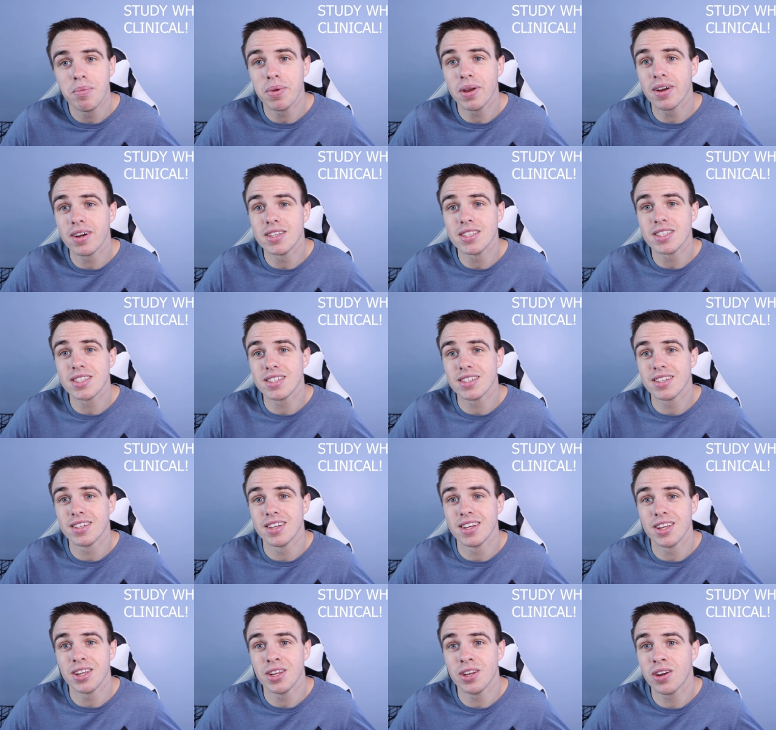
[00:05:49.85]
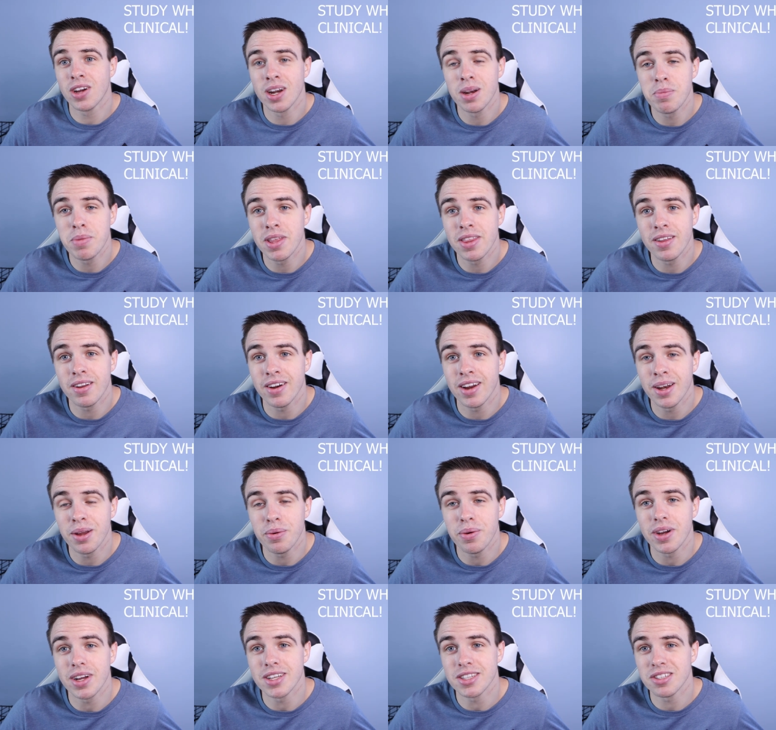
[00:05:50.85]
Because you're gonna be there
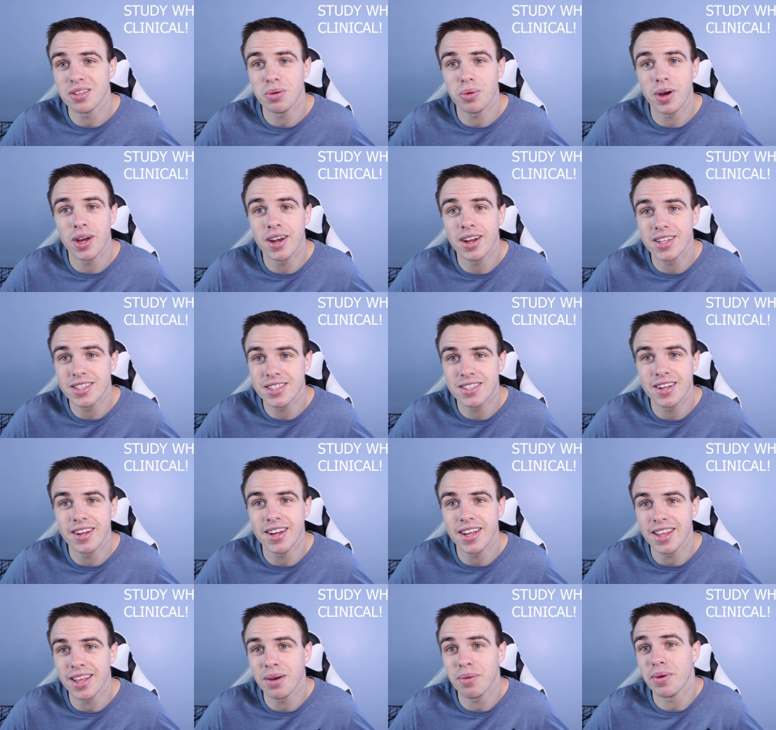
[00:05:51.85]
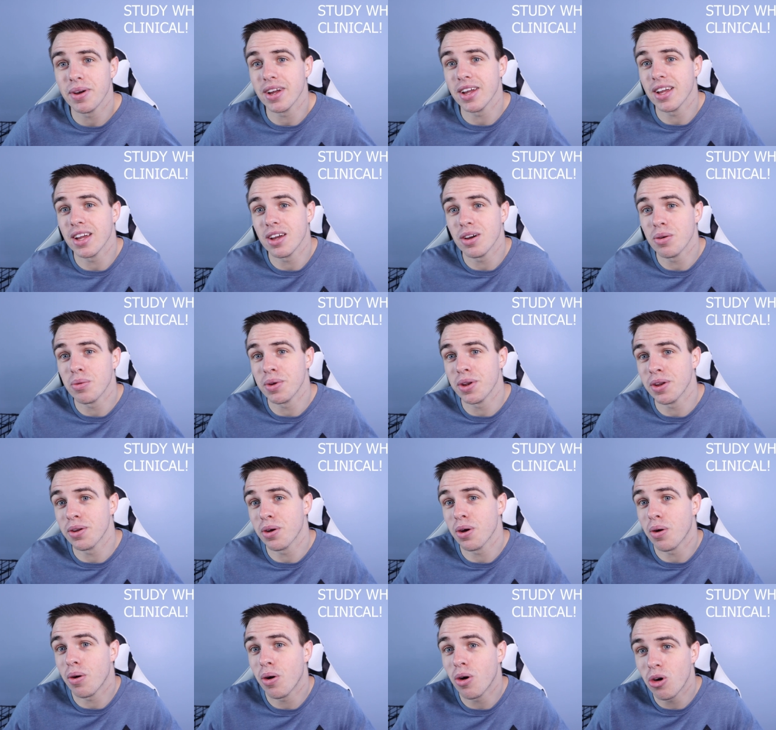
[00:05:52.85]
anyway, so why not study? That way, when
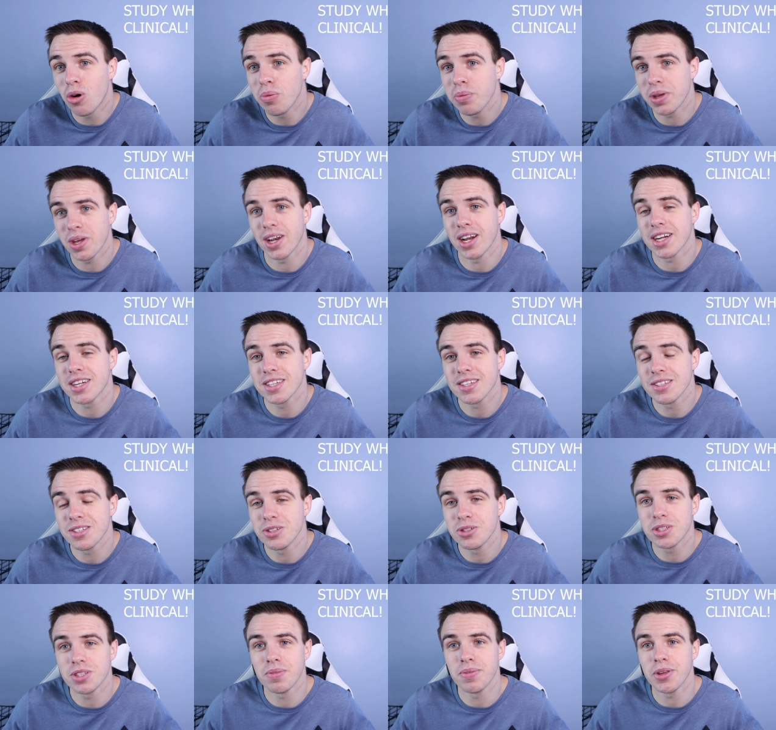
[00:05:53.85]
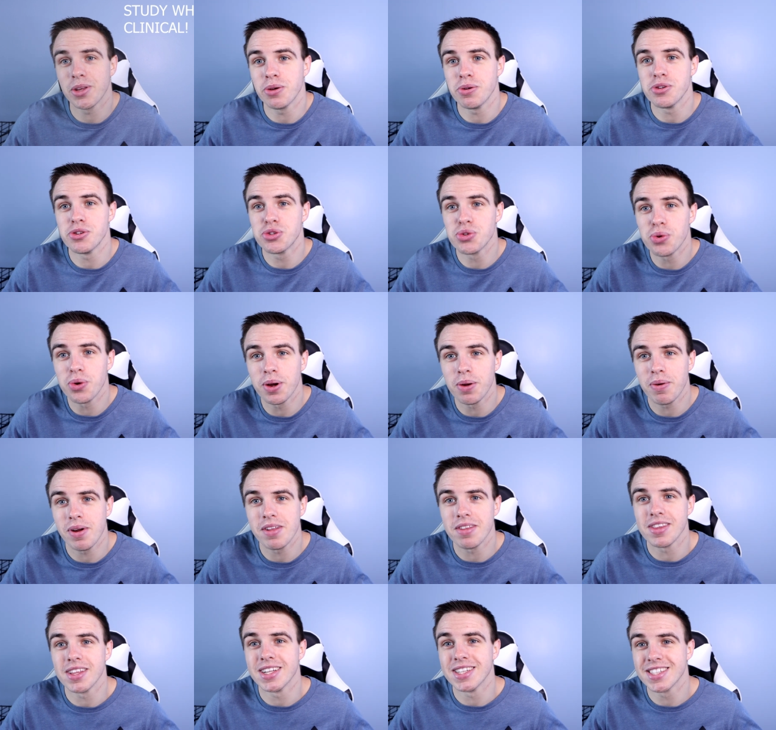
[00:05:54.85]
you go home, you can actually do something you enjoy
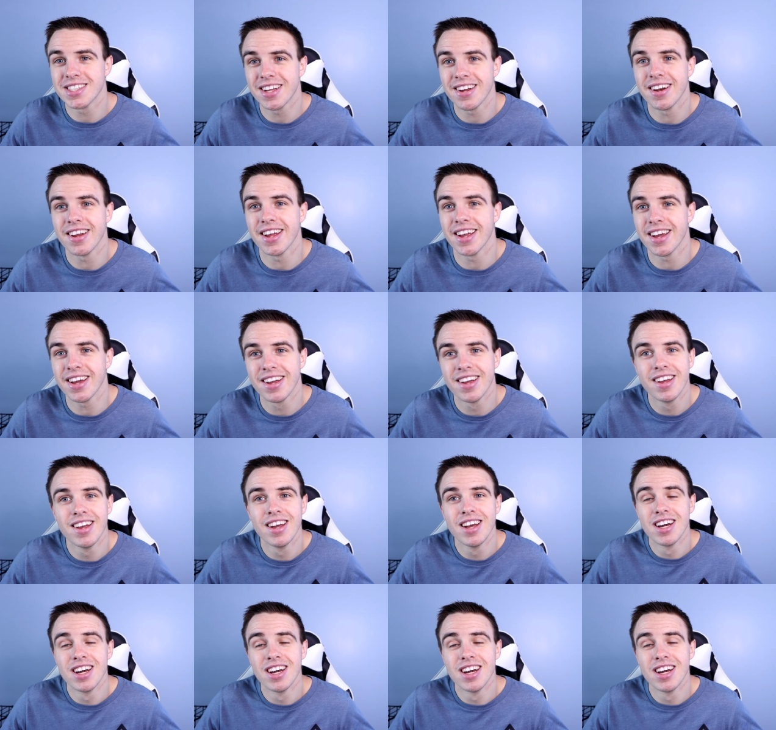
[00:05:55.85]
rather than studying.